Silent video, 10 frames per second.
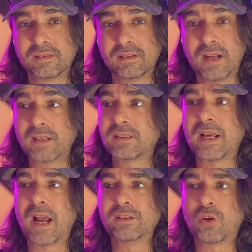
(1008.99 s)
Not
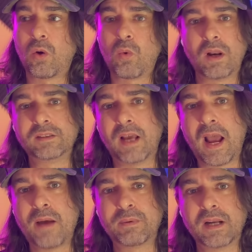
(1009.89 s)
saying I don't want it to
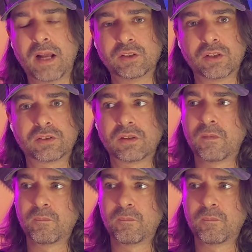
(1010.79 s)
happen. I just